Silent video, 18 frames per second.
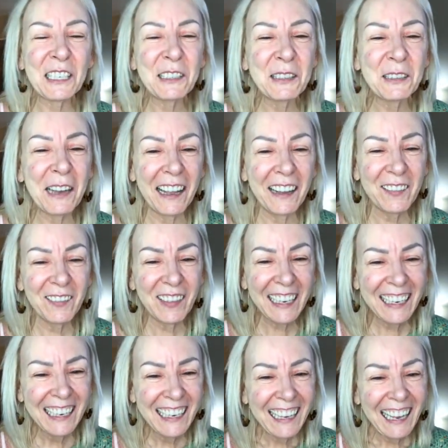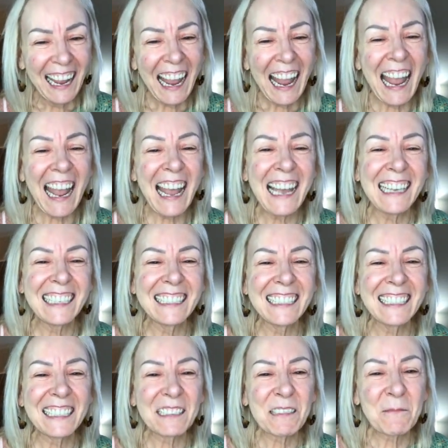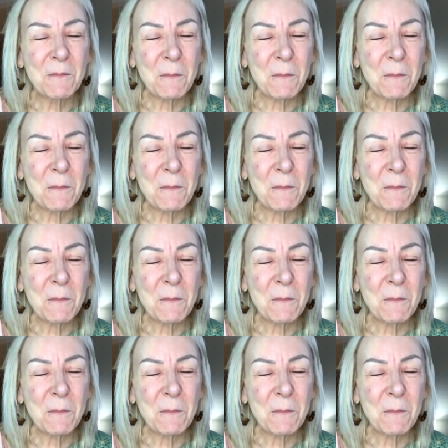Clue, Elvie. And